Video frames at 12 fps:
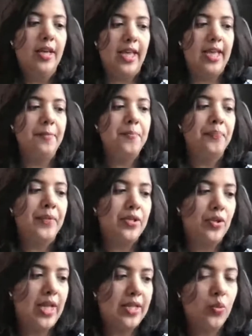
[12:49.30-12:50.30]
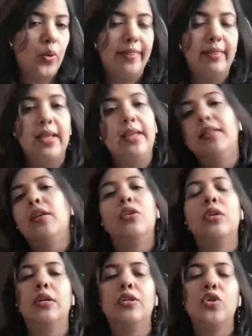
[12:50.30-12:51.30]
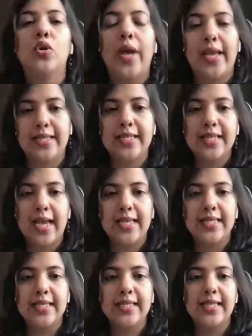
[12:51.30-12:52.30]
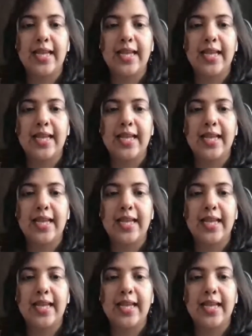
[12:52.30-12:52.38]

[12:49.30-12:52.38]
Okay, so that's one thing. So exercises.